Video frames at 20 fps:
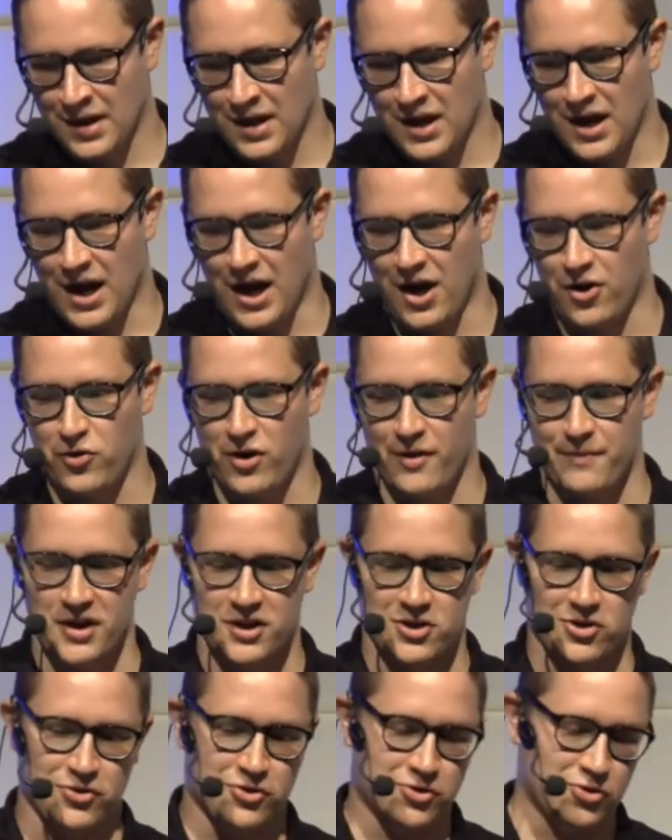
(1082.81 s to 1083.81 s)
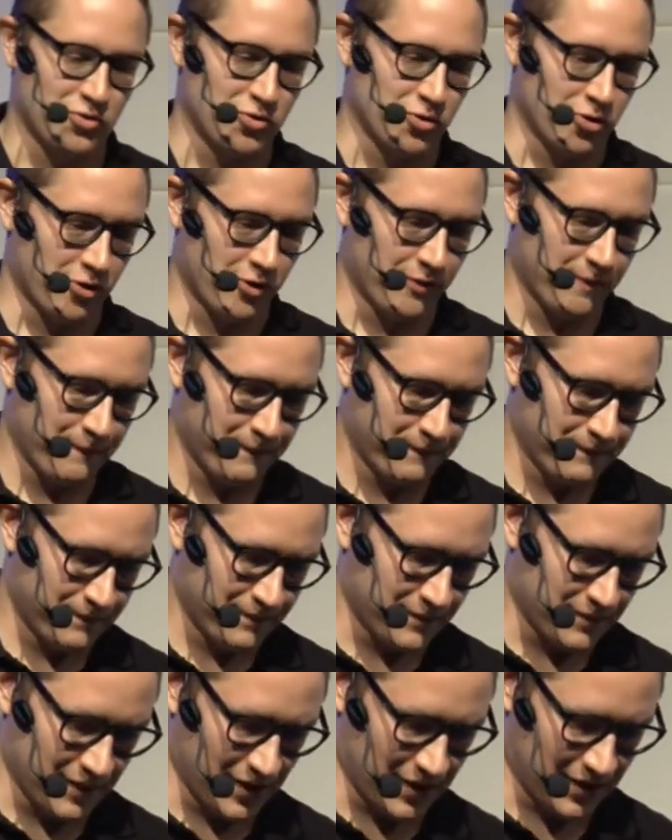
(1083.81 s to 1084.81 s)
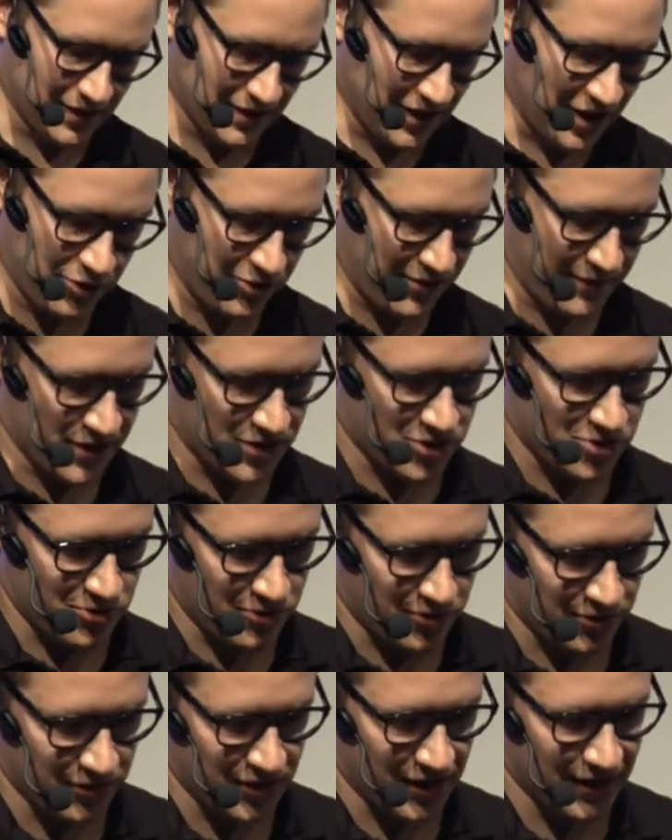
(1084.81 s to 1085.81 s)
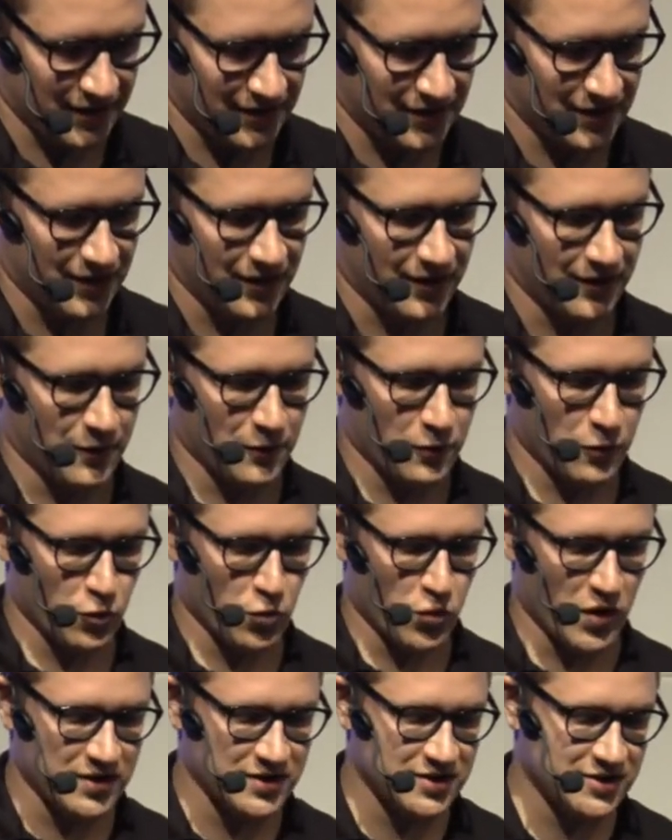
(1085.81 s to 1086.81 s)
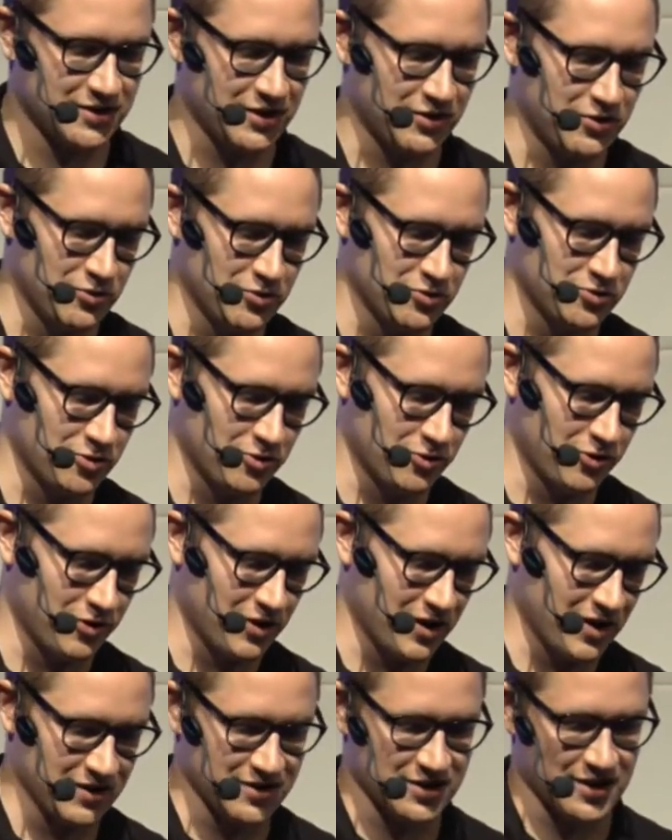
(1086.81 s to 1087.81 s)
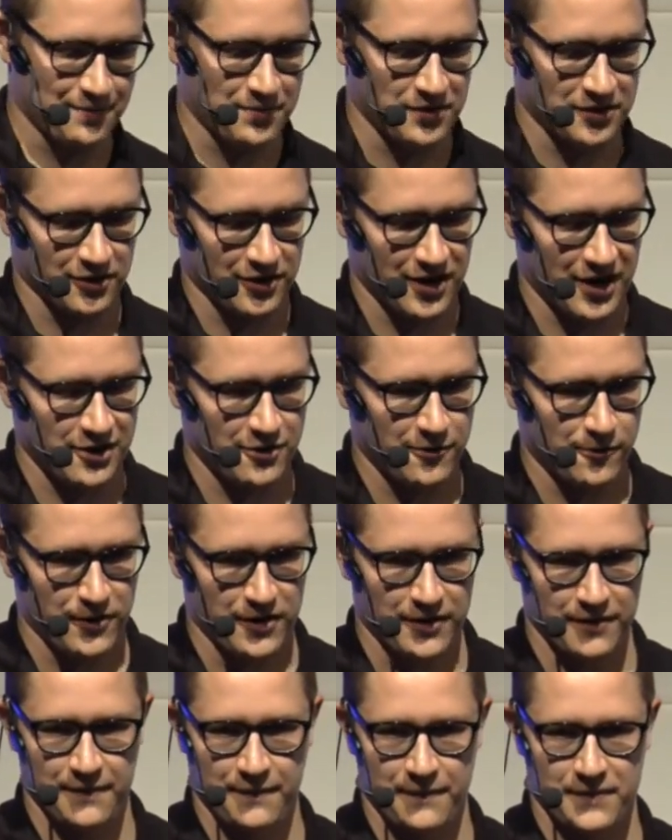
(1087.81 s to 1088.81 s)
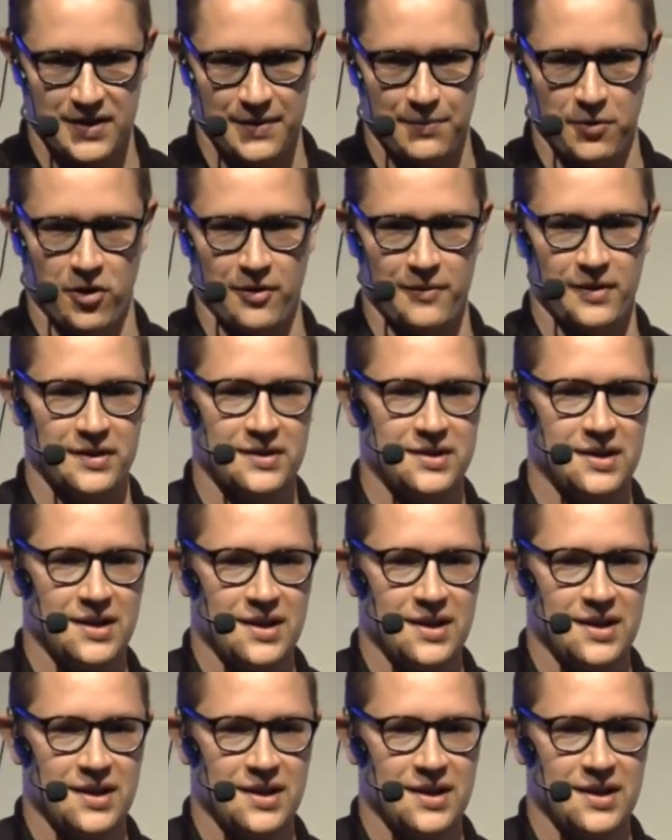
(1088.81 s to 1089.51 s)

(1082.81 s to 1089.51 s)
How do I make sure that once the user ends up in the Canary deployment,